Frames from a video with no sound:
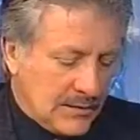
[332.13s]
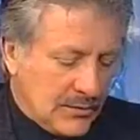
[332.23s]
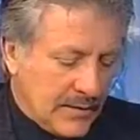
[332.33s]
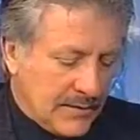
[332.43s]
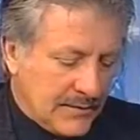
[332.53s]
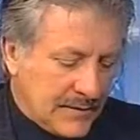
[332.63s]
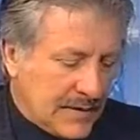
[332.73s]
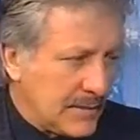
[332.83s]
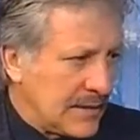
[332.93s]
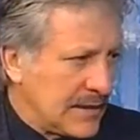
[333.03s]
you have uh,
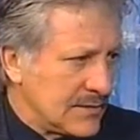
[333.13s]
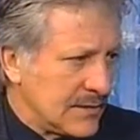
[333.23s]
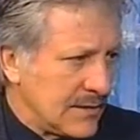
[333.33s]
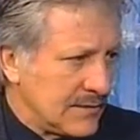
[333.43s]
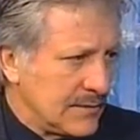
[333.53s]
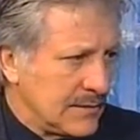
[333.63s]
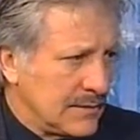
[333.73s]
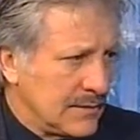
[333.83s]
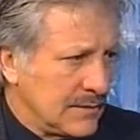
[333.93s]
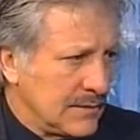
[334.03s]
how many kids do you have? I
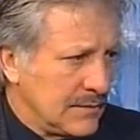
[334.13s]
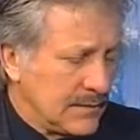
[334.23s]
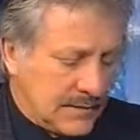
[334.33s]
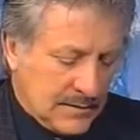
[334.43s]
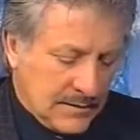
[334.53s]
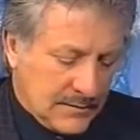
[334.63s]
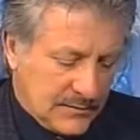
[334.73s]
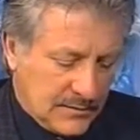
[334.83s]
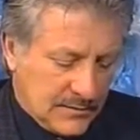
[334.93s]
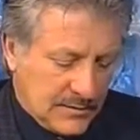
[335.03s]
have two boys. You
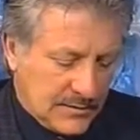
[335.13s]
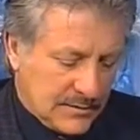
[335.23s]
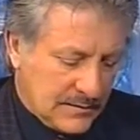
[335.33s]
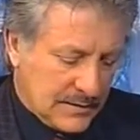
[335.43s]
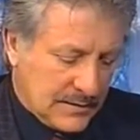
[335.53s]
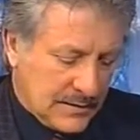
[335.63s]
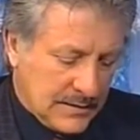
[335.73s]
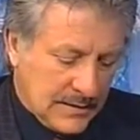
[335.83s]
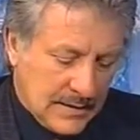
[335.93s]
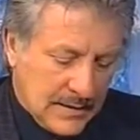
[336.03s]
have two boys, okay.
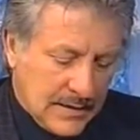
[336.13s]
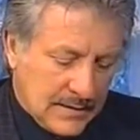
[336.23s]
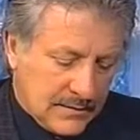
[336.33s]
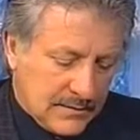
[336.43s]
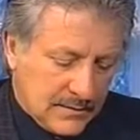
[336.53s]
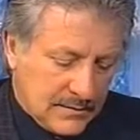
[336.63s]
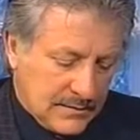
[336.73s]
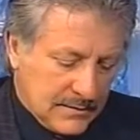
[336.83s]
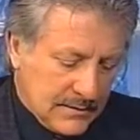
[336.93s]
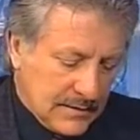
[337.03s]
And
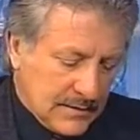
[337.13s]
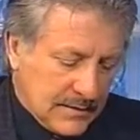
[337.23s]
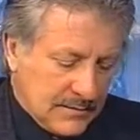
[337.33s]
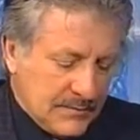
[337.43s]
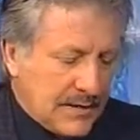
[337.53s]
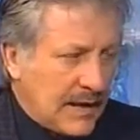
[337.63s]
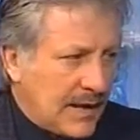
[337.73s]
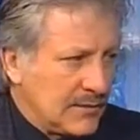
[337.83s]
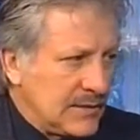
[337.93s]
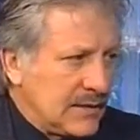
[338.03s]
um,
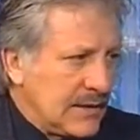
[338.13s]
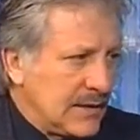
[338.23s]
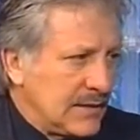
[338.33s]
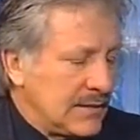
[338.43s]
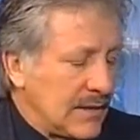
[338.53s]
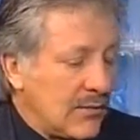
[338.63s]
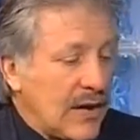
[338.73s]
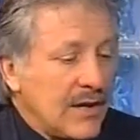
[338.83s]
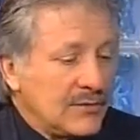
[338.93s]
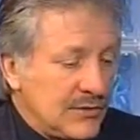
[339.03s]
how did they, or
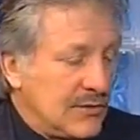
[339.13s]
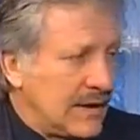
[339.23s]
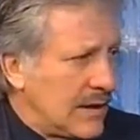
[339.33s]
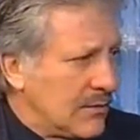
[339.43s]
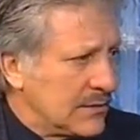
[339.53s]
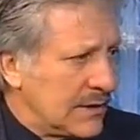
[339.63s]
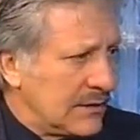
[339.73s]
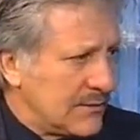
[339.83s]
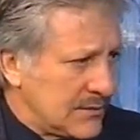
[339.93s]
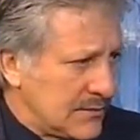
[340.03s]
how do they? How old are
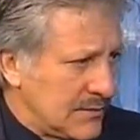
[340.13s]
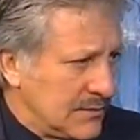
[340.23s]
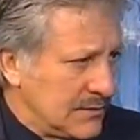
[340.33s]
they, first of all?